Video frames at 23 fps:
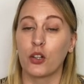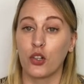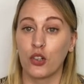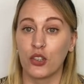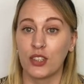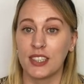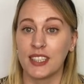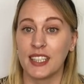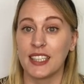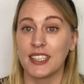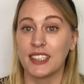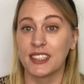
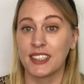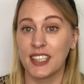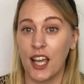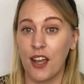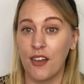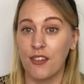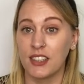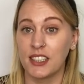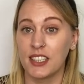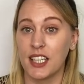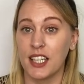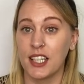goods and
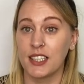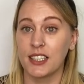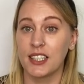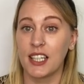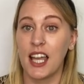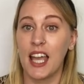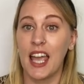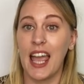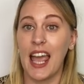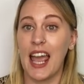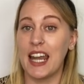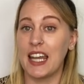services,
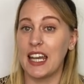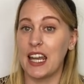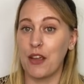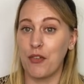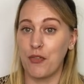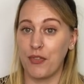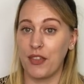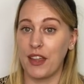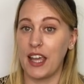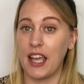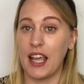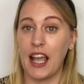and if
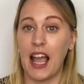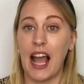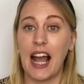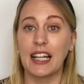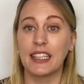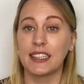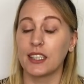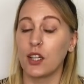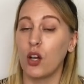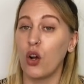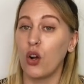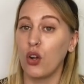they
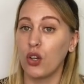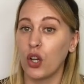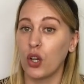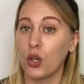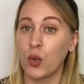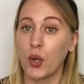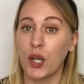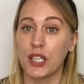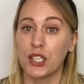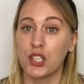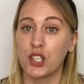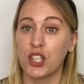answer all your
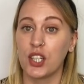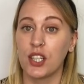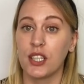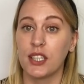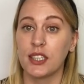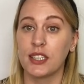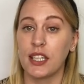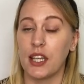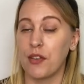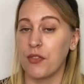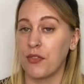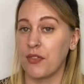questions,
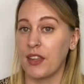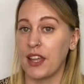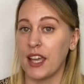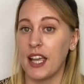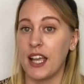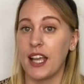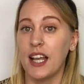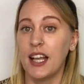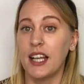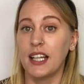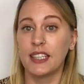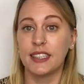if they
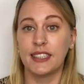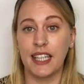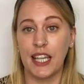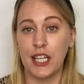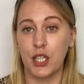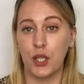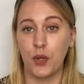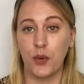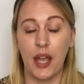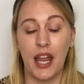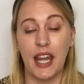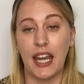send
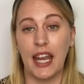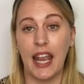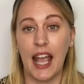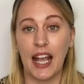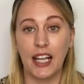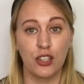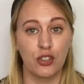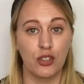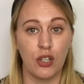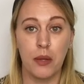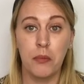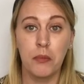you any
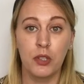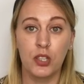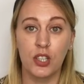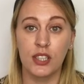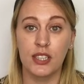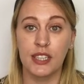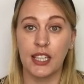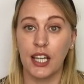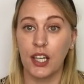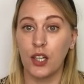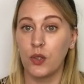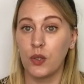extra images
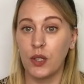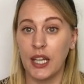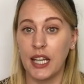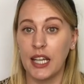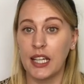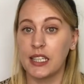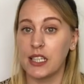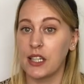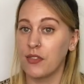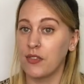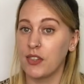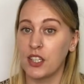that you need,
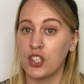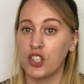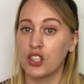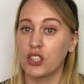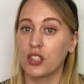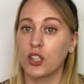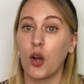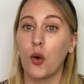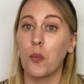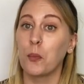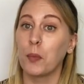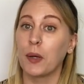if they just
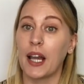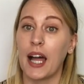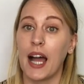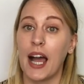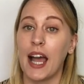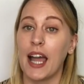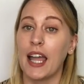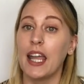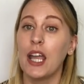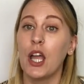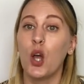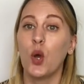
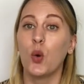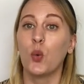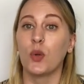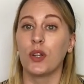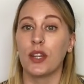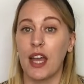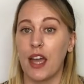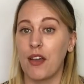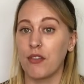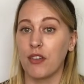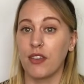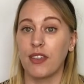comply with
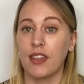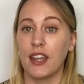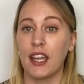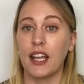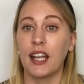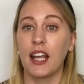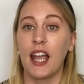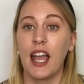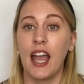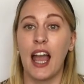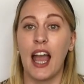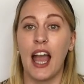
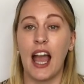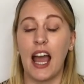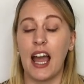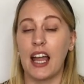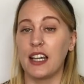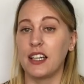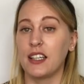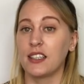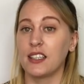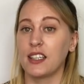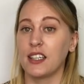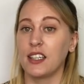everything
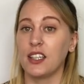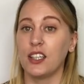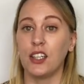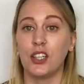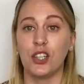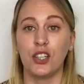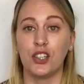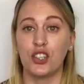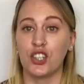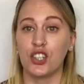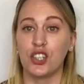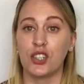and
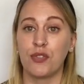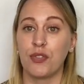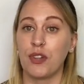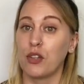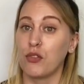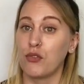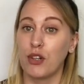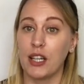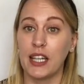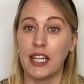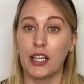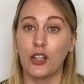you just feel
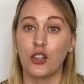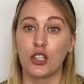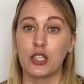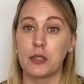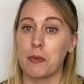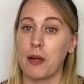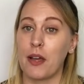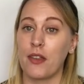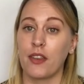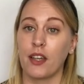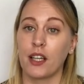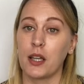really good
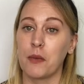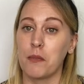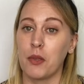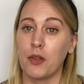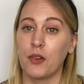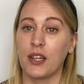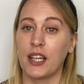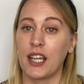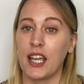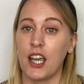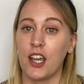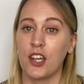about the
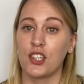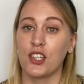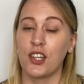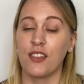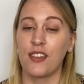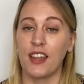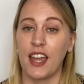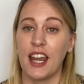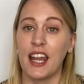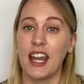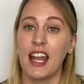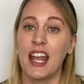communication,
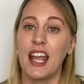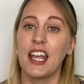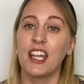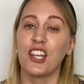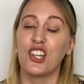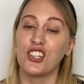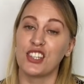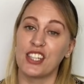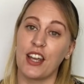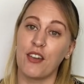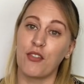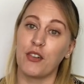then
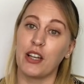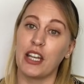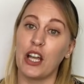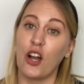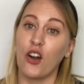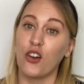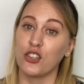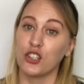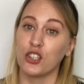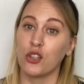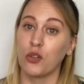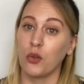you're definitely
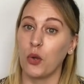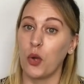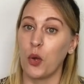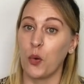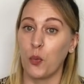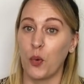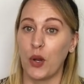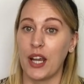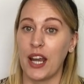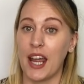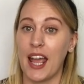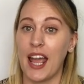onto a
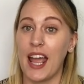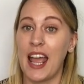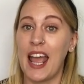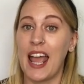winner.